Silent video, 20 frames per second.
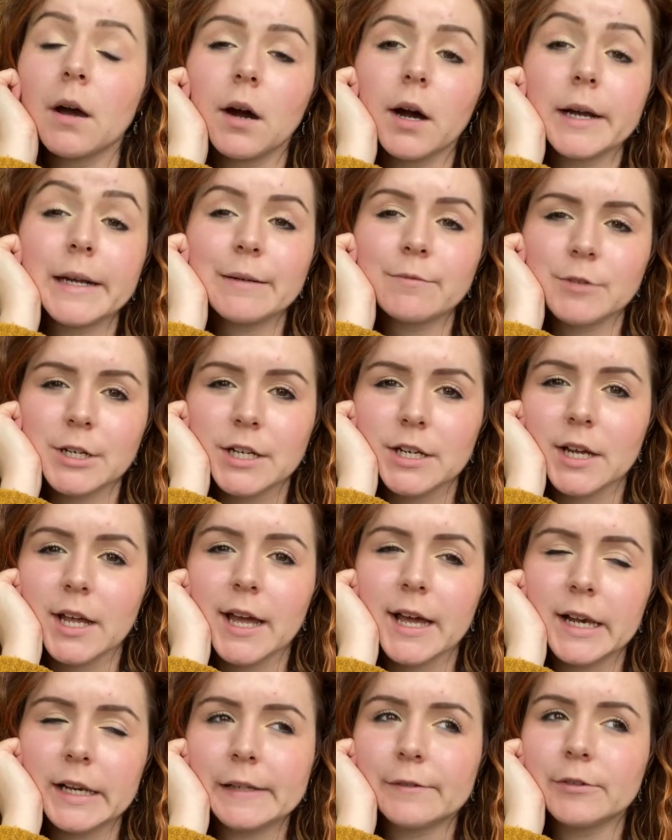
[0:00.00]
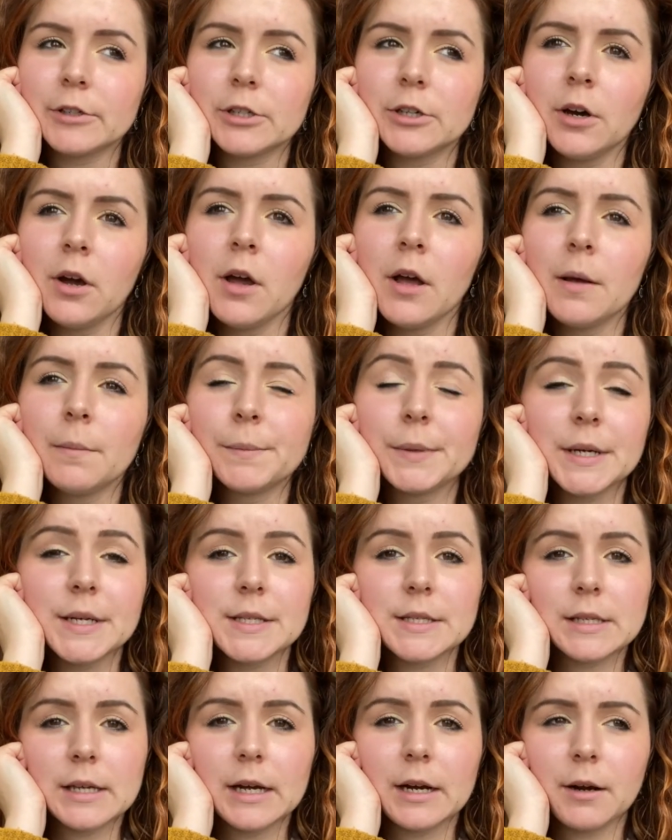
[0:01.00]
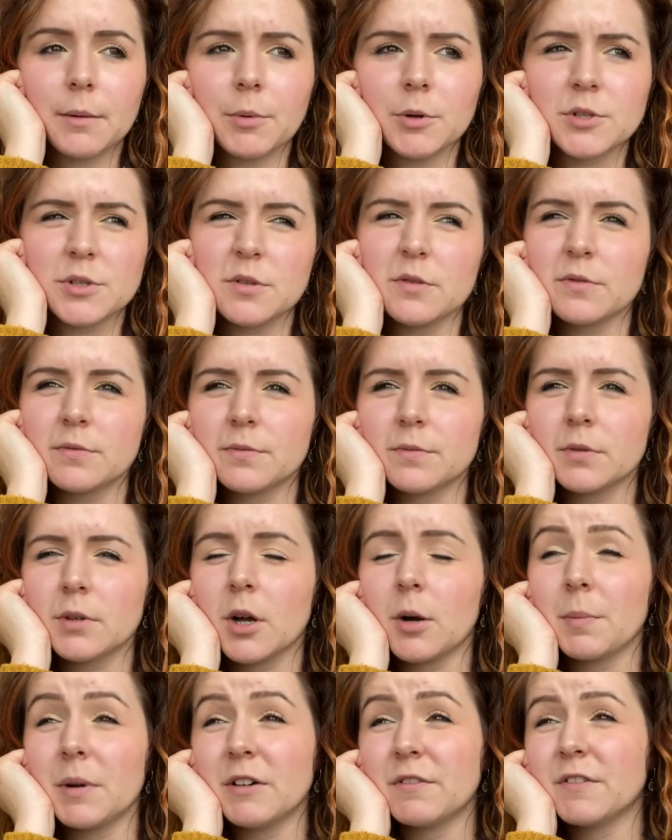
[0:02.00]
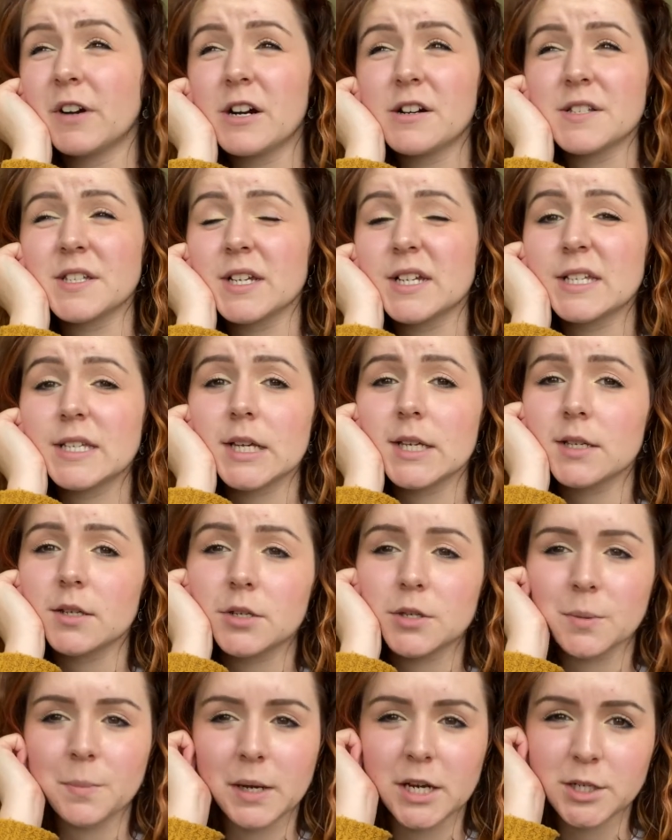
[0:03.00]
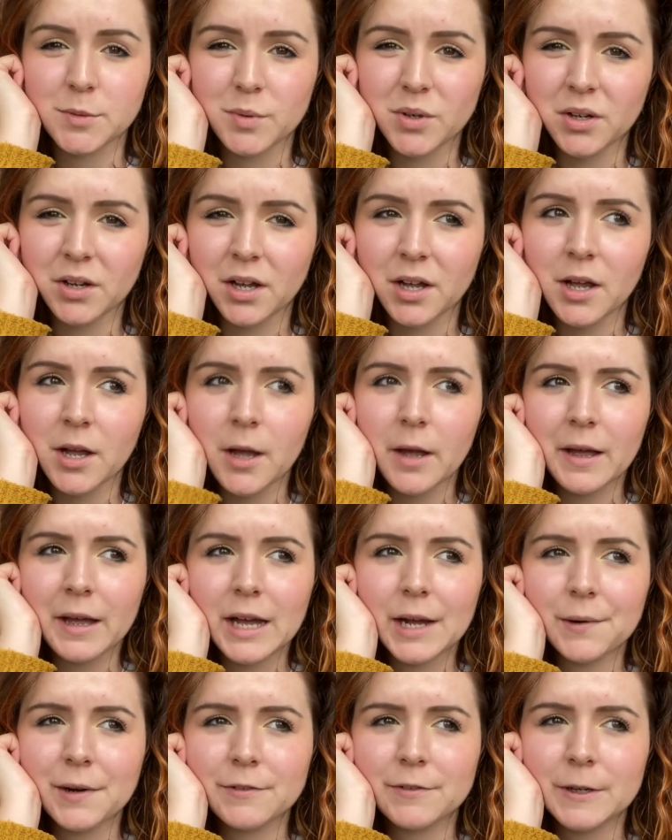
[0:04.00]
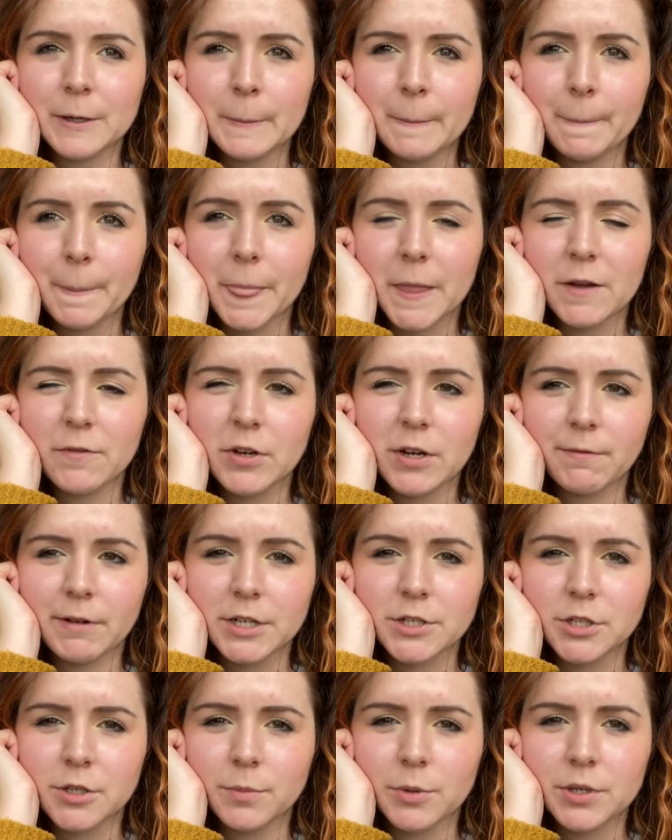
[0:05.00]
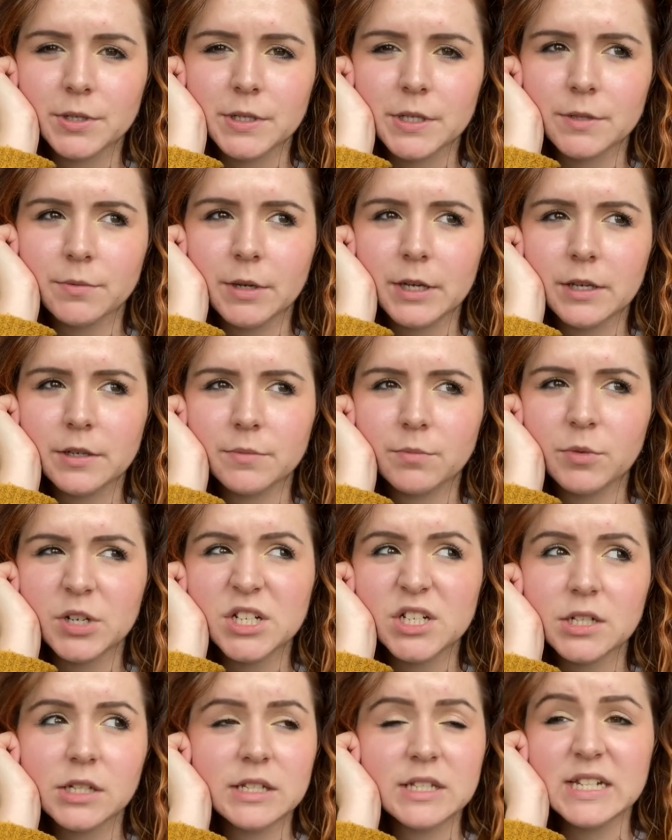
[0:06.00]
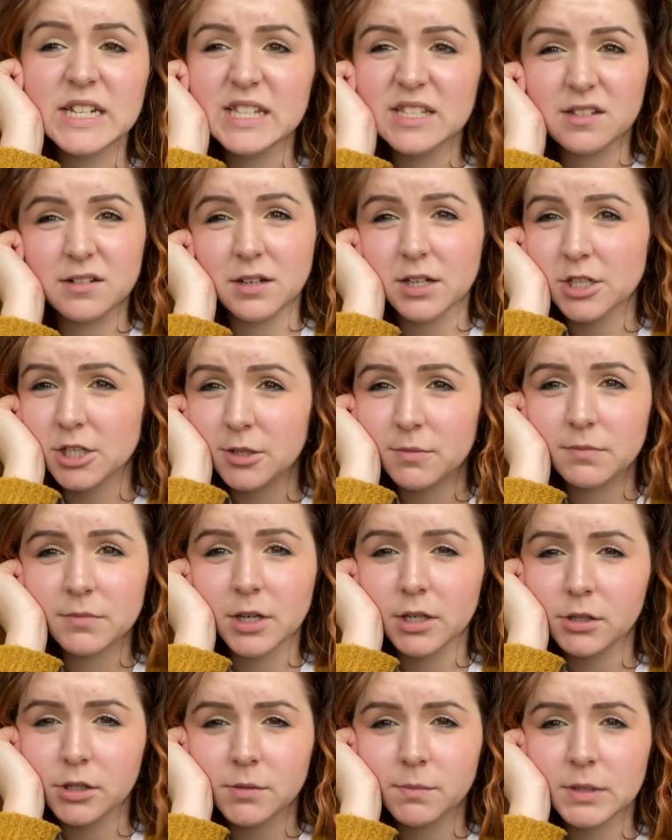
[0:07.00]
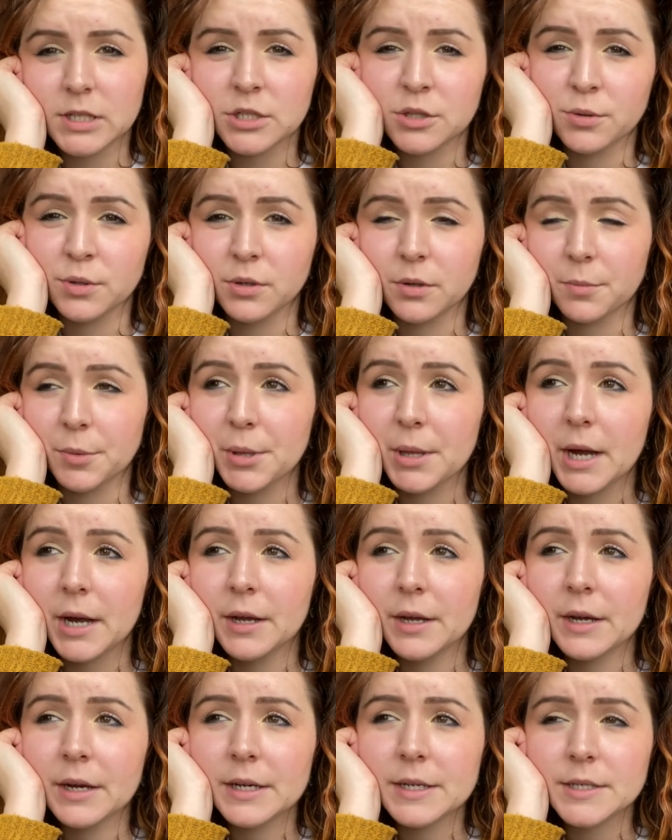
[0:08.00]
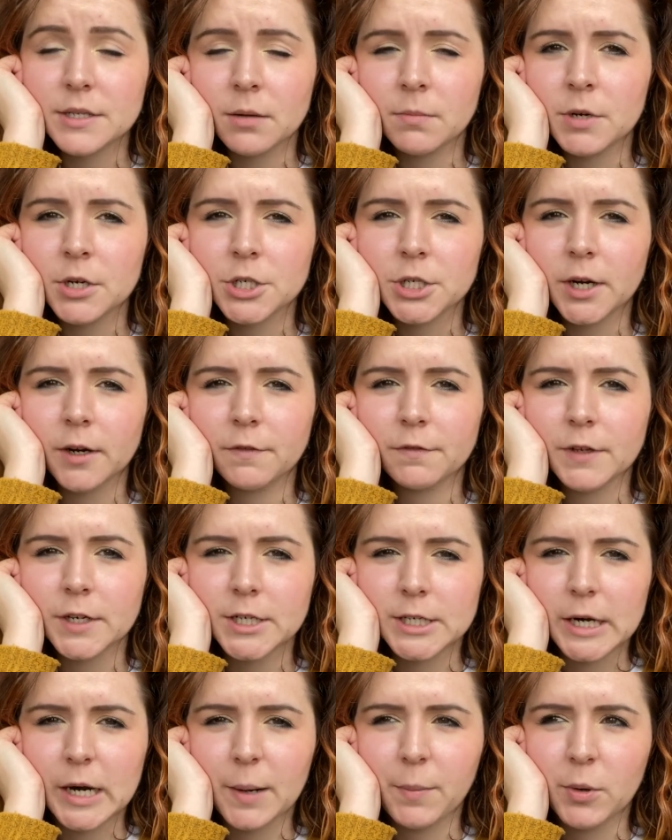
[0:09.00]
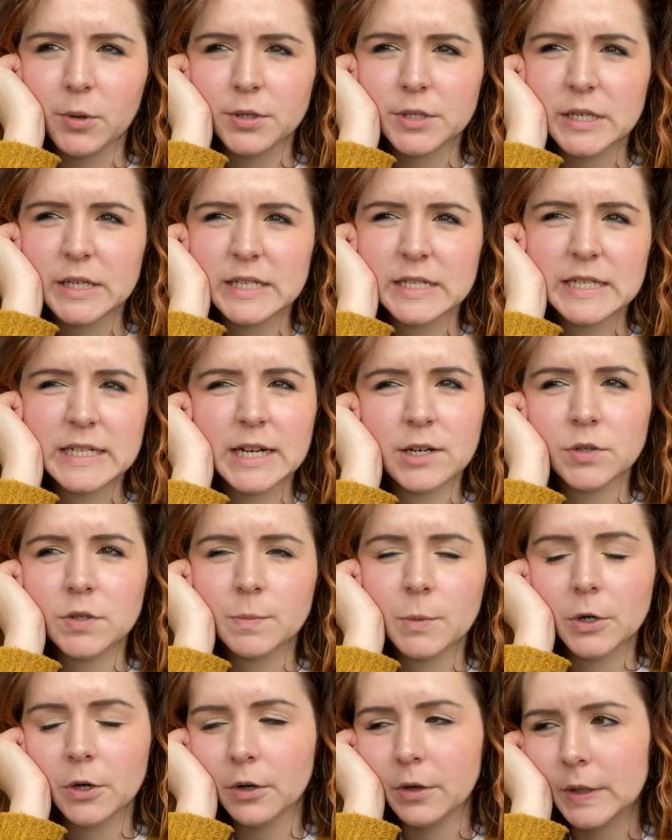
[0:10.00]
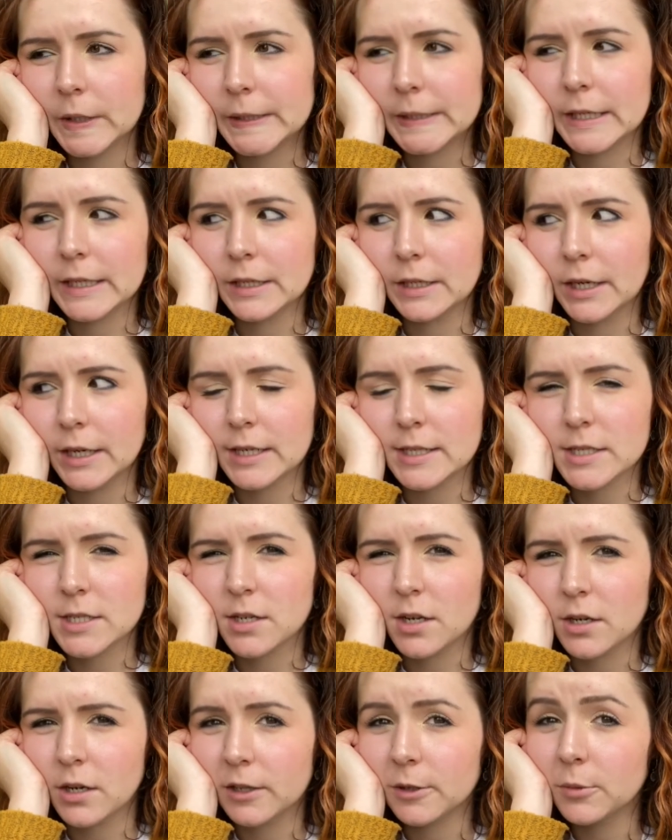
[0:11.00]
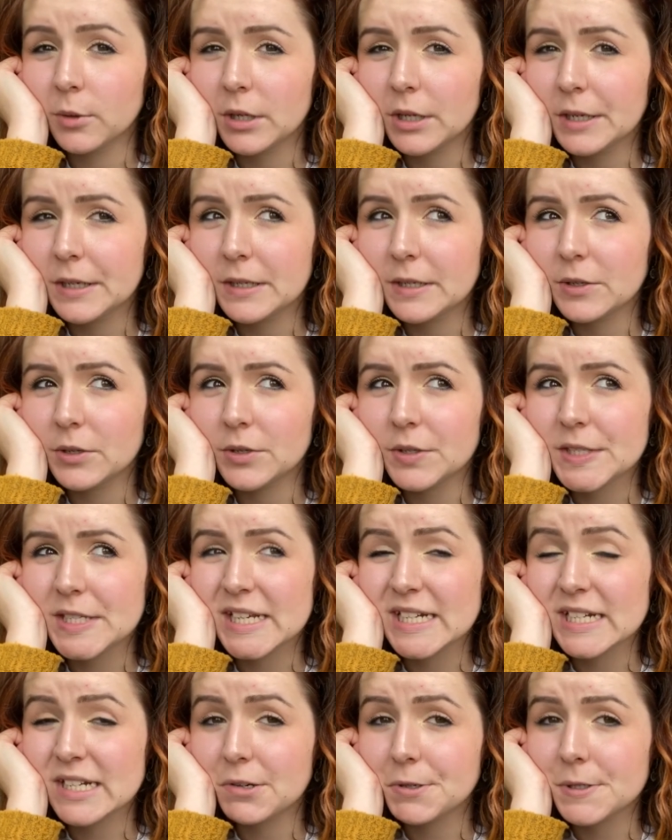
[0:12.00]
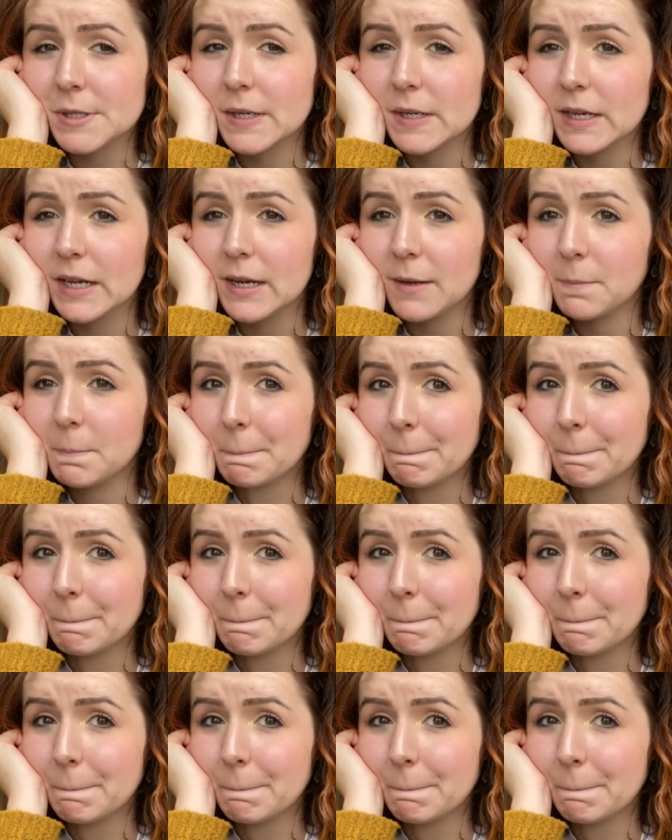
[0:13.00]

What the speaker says: I am reading a hell of a lot because Harry Potter and the Goblet of Fire is like a 600 page book. However, I've only read 2 books this week, which is decent. I shouldn't be too annoyed with that. So I'm going to try and finish Harry Potter today or tomorrow, and then I can start another one on Saturday or Sunday,